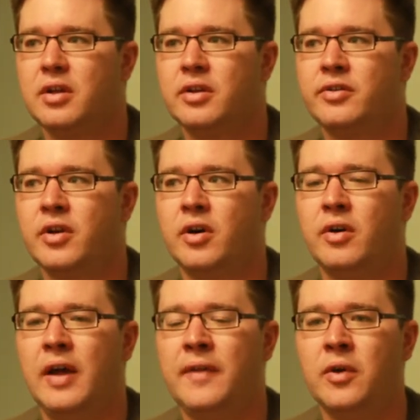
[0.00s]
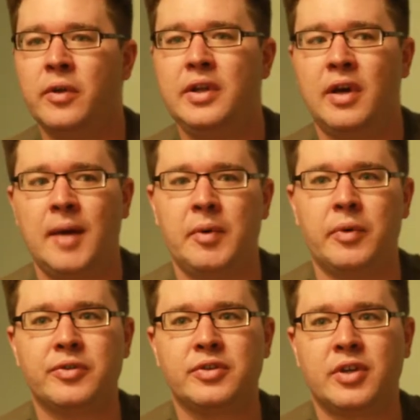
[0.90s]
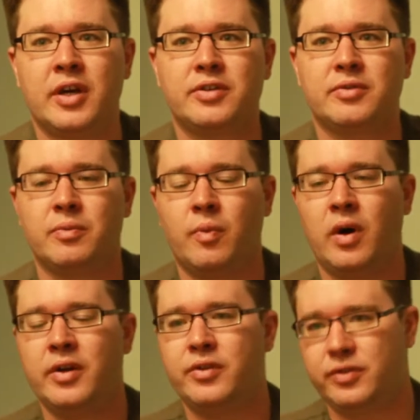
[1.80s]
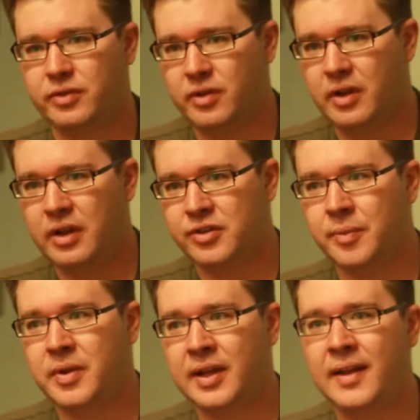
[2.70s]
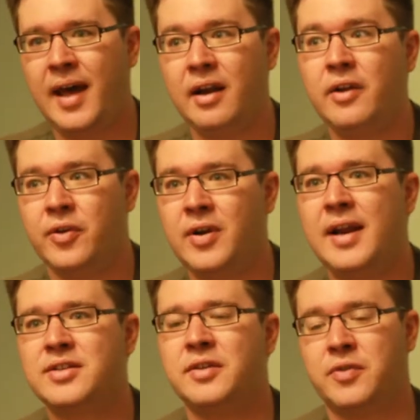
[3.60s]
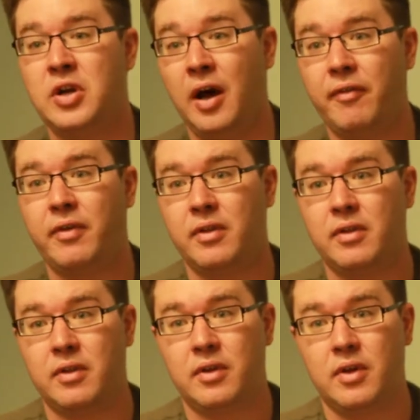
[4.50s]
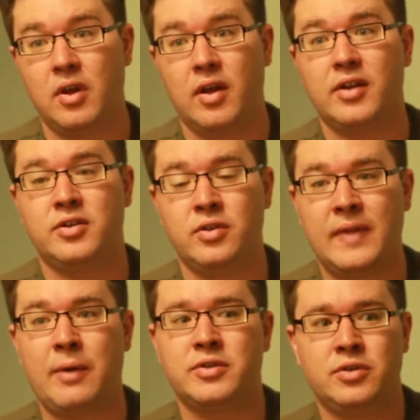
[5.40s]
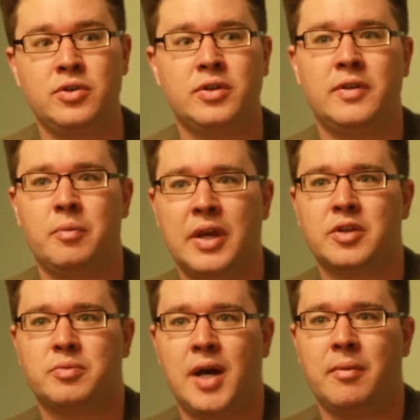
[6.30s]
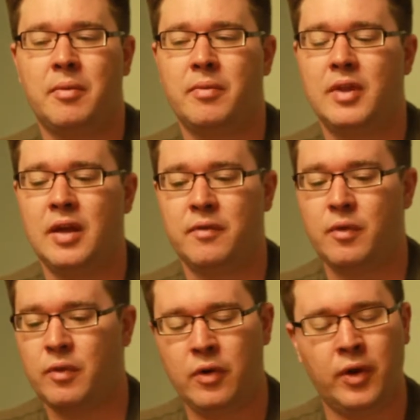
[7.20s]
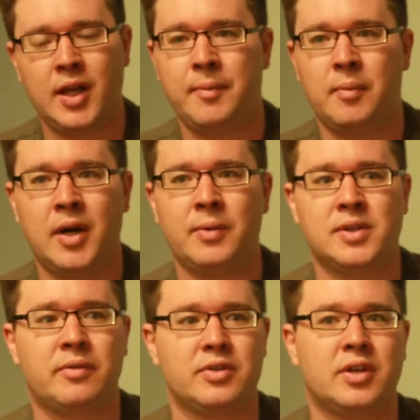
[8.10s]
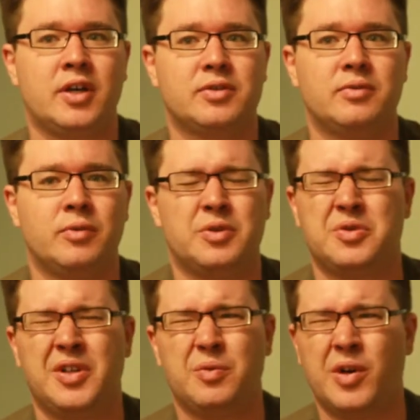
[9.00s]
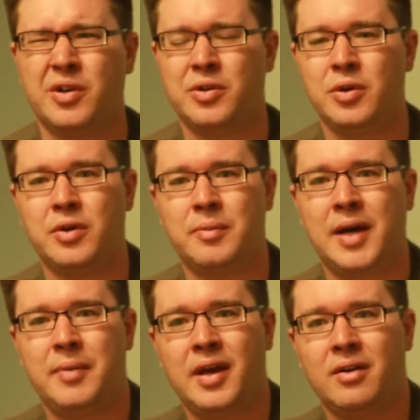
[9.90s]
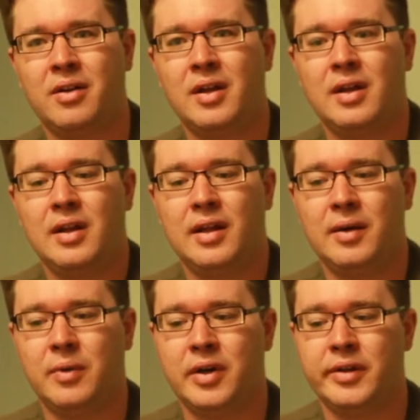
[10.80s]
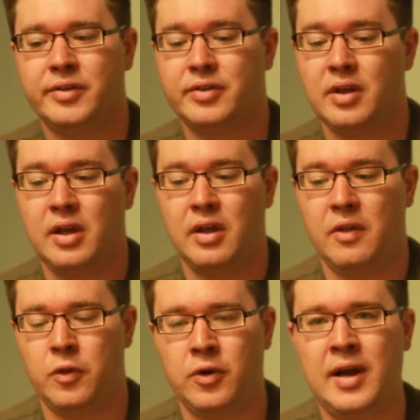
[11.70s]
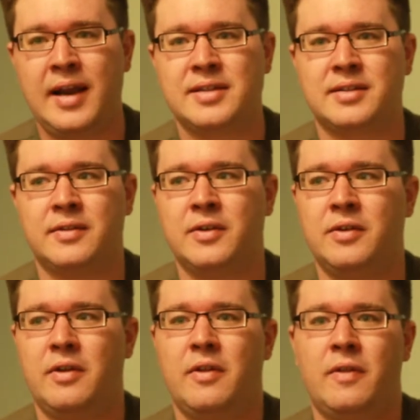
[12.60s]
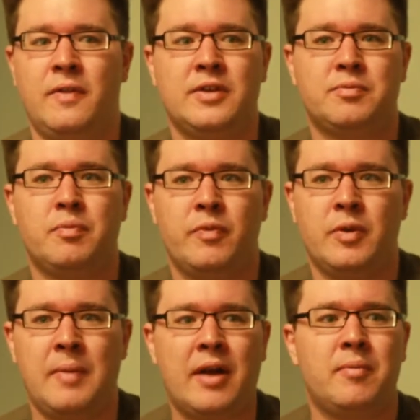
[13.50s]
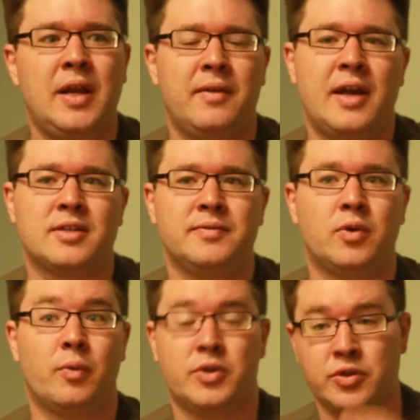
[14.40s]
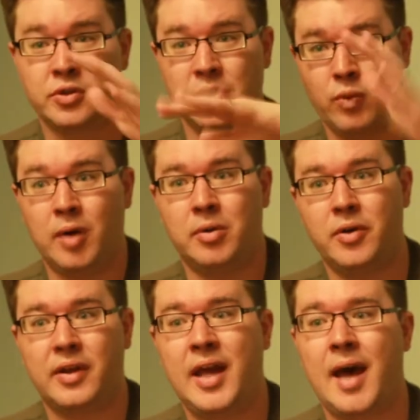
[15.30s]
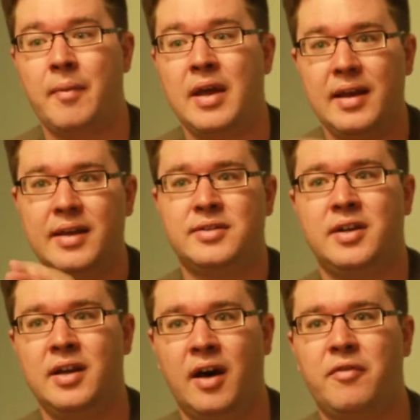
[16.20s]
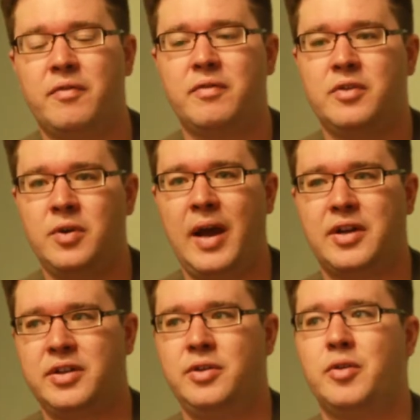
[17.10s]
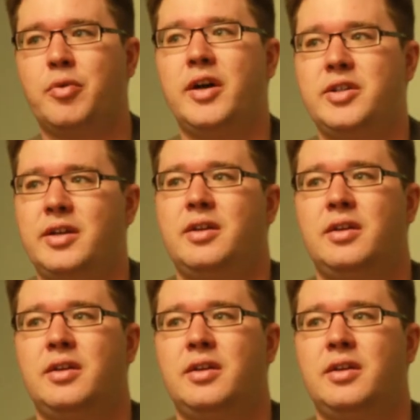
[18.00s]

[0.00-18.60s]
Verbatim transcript: So, and the only time it was discussed was something like that. They're not asking for enough. It's, you, that was usually the biggest problem. If, the only time money was ever discussed, which was only one or two in my panel, it was they're not asking. This yeah. the amount of money they're asking for, which is usually well below the cap, isn't enough to actually do the project.